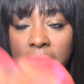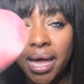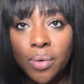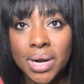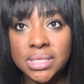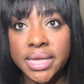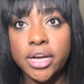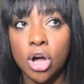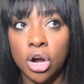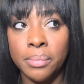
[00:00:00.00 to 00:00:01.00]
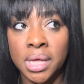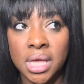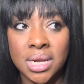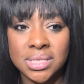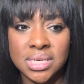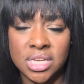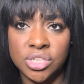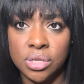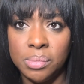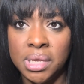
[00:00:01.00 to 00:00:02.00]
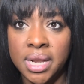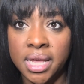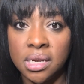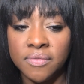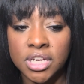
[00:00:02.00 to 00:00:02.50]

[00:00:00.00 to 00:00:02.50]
And when I say karmic, it doesn't necessarily mean negative.